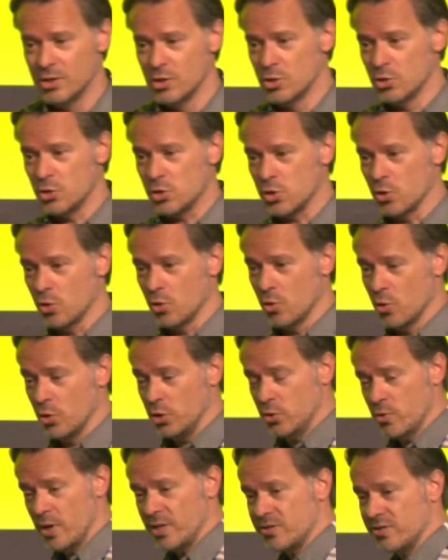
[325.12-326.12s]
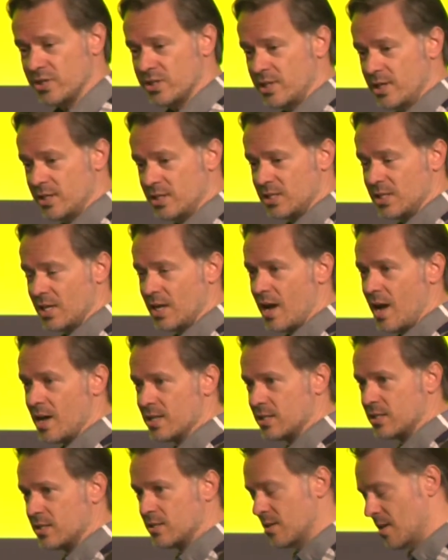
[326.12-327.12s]
So UX research
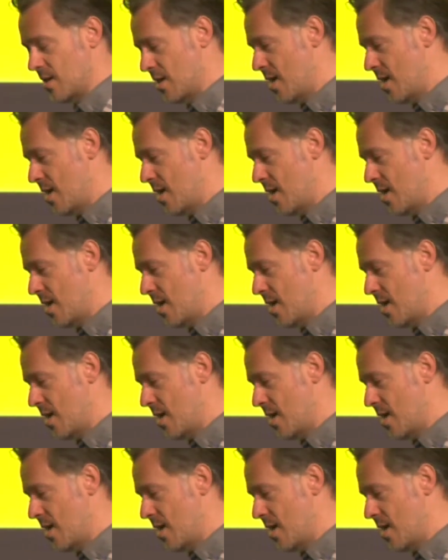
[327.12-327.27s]
has